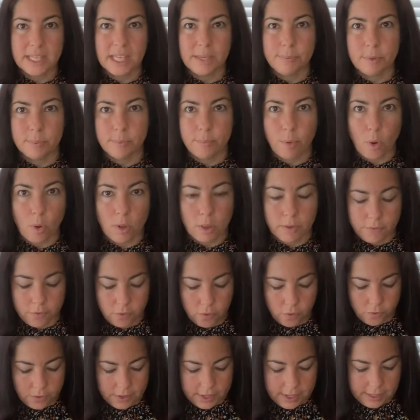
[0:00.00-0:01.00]
keep a bowl of
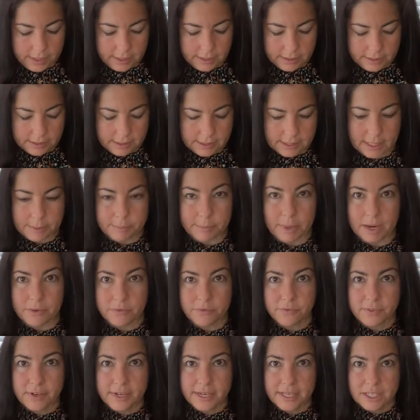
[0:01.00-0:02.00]
greens in my
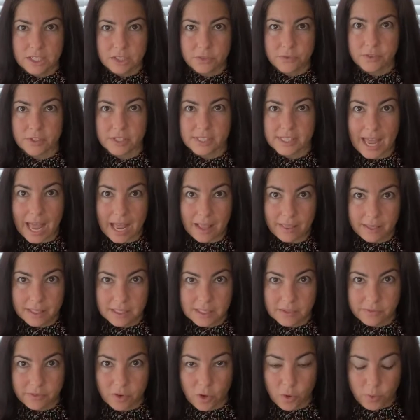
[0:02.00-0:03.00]
fridge for
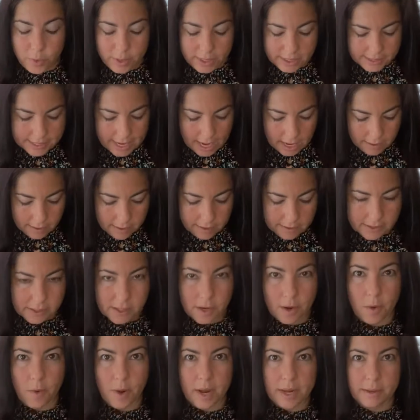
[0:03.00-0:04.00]
salads, for quick salads.
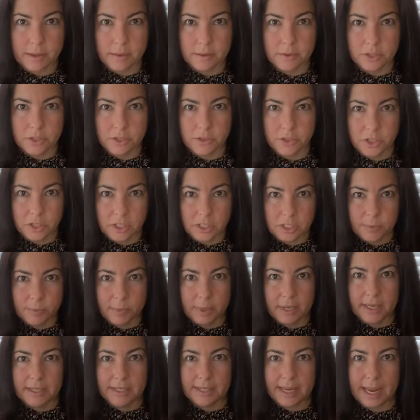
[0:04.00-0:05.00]
So I usually just
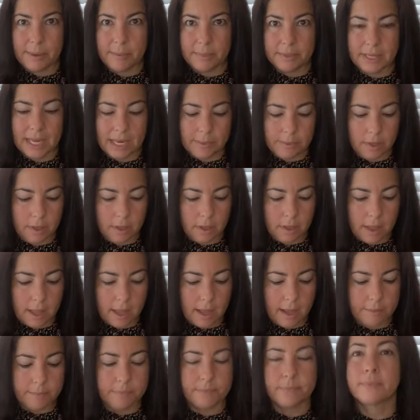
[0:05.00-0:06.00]
put a damp
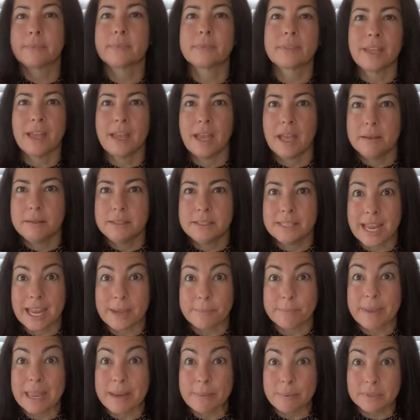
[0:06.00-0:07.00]

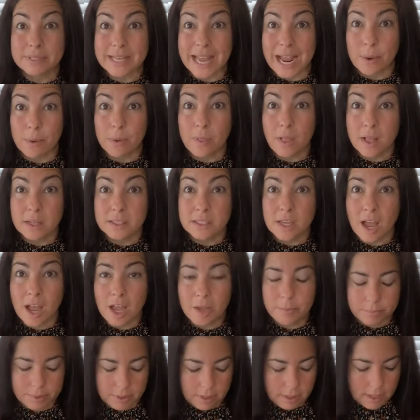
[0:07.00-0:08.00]
paper towel on
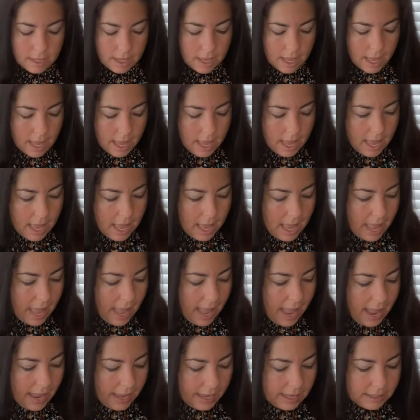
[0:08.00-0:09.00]
top,
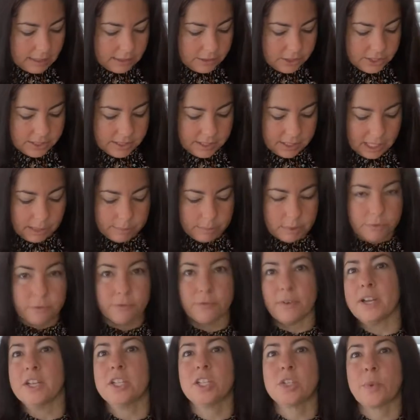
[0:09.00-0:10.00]
and just to keep
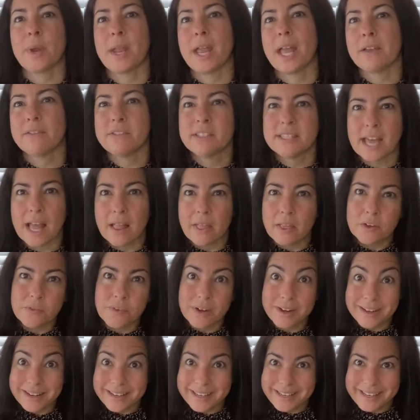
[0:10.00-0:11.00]
it fresh, so I have salad
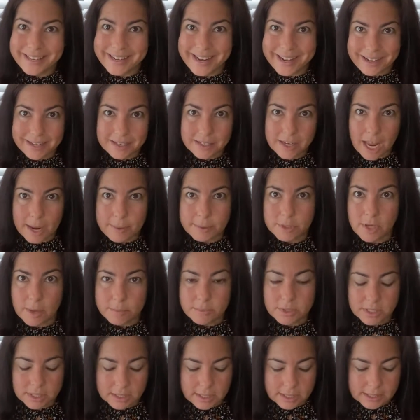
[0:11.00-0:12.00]
ready to eat anytime. So
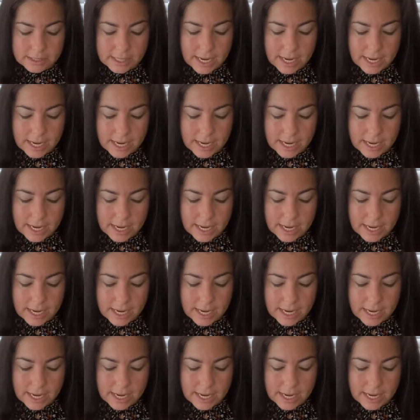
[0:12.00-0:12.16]
I'm just going to